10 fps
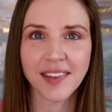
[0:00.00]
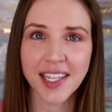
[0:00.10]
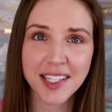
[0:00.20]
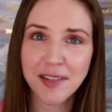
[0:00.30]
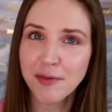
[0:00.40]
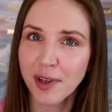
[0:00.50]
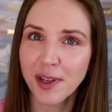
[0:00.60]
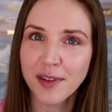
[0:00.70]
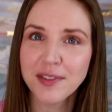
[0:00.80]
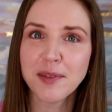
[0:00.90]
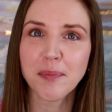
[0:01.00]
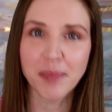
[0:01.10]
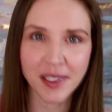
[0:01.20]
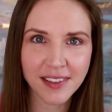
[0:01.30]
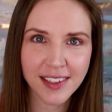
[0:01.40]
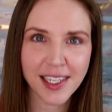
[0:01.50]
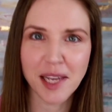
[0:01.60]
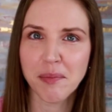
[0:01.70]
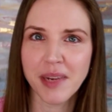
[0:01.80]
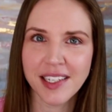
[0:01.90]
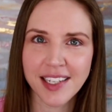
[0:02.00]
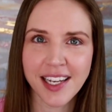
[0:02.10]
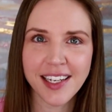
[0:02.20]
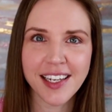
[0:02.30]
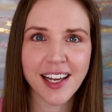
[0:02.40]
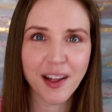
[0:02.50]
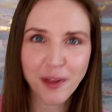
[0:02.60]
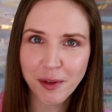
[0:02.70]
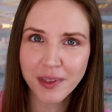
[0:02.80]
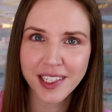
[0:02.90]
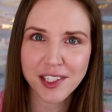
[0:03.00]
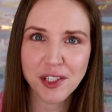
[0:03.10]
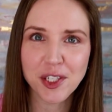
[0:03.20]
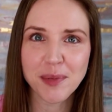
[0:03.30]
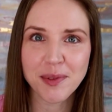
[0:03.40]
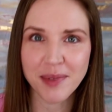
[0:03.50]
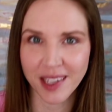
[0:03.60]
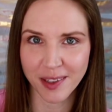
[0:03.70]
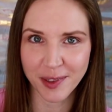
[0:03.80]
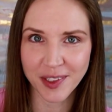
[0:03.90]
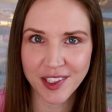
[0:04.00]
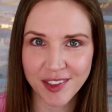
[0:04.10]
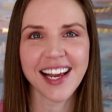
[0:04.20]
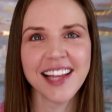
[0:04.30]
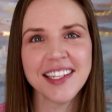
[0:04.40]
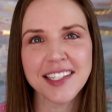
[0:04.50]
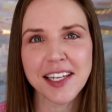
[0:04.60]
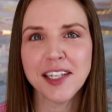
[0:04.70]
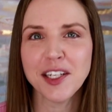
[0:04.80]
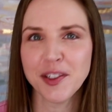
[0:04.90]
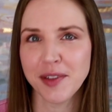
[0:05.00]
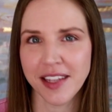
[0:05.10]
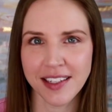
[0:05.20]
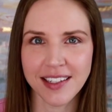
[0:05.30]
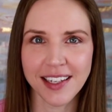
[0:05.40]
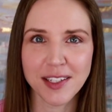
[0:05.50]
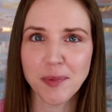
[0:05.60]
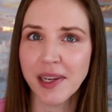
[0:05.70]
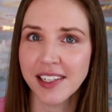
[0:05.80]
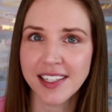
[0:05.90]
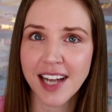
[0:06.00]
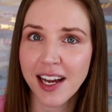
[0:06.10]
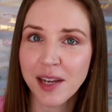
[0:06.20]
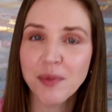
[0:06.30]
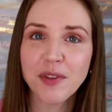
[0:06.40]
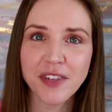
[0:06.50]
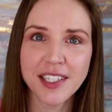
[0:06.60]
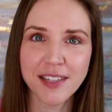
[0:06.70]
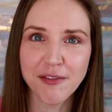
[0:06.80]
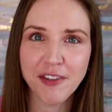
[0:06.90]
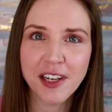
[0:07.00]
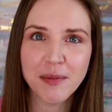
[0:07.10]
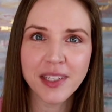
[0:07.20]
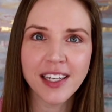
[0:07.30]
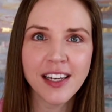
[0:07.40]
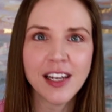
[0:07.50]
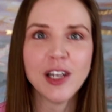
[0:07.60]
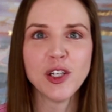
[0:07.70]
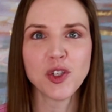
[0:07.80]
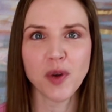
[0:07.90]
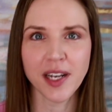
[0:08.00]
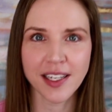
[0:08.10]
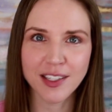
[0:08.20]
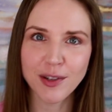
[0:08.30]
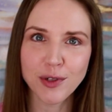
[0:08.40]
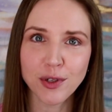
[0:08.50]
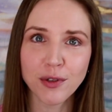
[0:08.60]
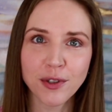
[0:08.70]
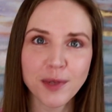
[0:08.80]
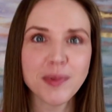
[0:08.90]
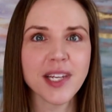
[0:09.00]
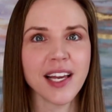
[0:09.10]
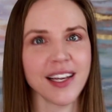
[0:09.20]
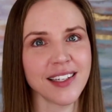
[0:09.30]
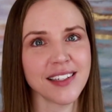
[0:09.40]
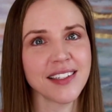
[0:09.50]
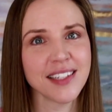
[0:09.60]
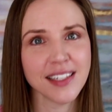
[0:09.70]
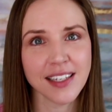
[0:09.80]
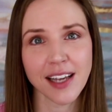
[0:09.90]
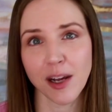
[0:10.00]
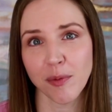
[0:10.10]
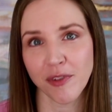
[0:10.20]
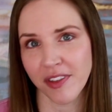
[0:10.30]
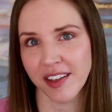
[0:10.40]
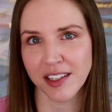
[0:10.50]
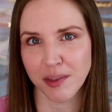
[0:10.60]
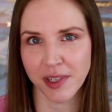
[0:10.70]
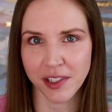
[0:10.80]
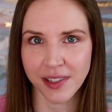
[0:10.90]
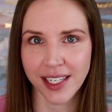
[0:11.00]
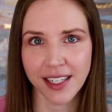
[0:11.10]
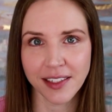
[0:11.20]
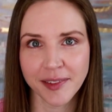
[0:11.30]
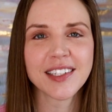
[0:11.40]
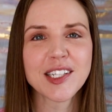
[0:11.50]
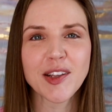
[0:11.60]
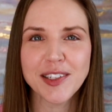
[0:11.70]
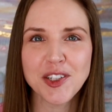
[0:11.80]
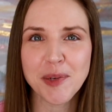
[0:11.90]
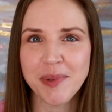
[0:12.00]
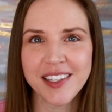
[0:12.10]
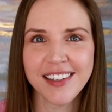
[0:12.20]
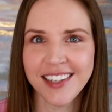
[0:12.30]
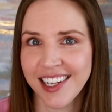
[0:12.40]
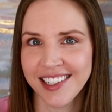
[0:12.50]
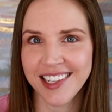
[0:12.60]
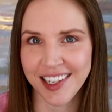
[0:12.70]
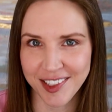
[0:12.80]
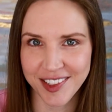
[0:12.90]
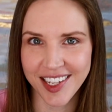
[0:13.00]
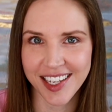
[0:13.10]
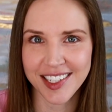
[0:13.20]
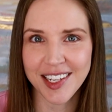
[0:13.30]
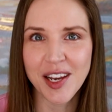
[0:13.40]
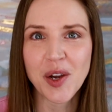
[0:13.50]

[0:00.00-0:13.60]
This involves building and maintaining healthy relationships with others. And this can include things like spending time with friends and family, joining social groups, and seeking help for things when you need it. So let's jump into today's exercise.